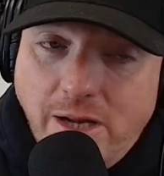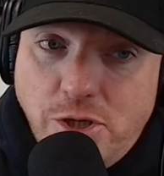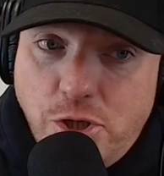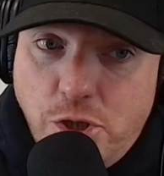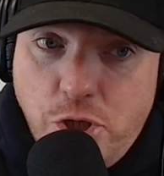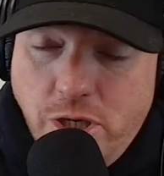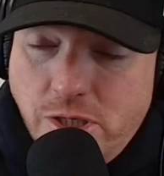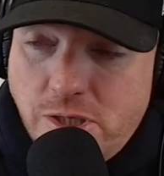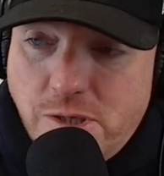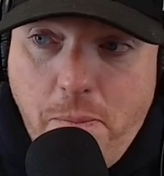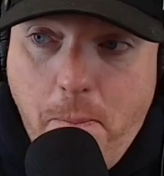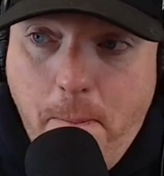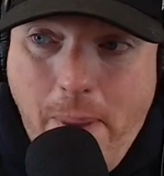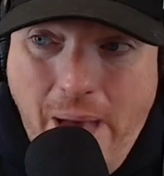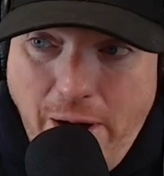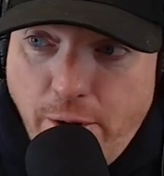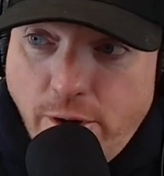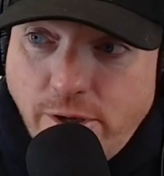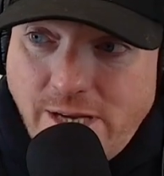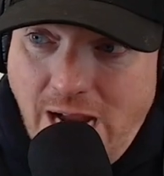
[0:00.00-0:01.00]
It's just
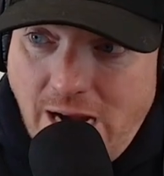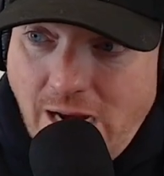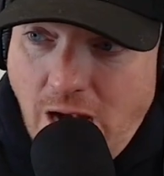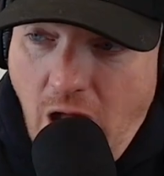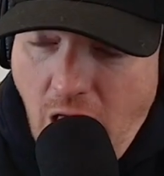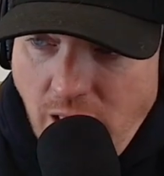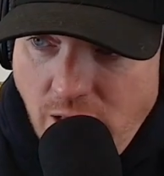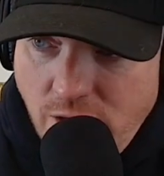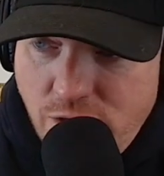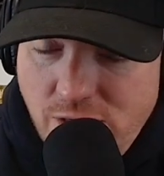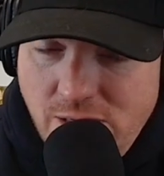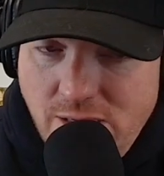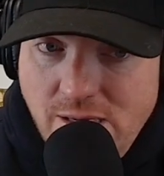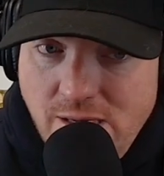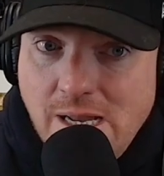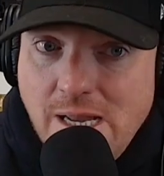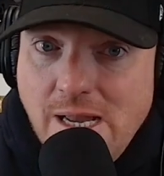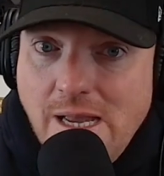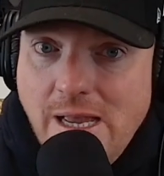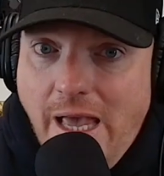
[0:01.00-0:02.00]
better
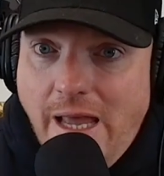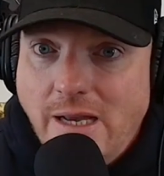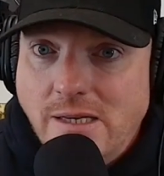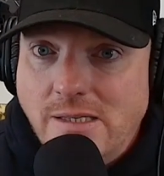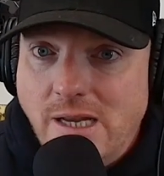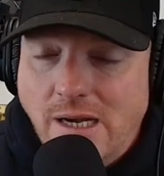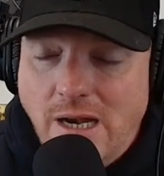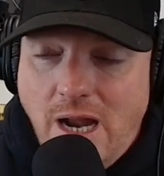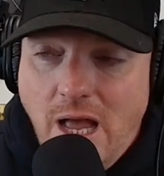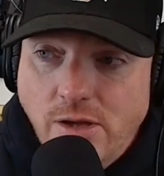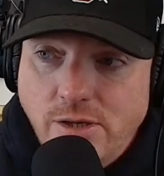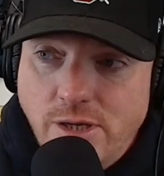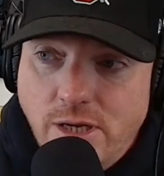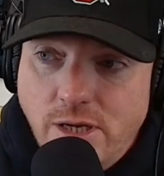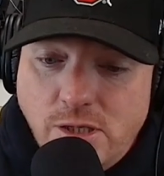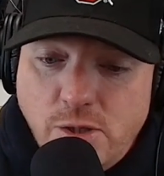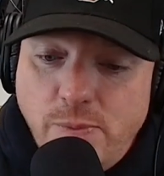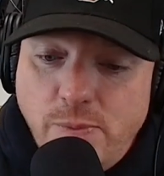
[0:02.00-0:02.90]
technology. It is technology mm-hmm.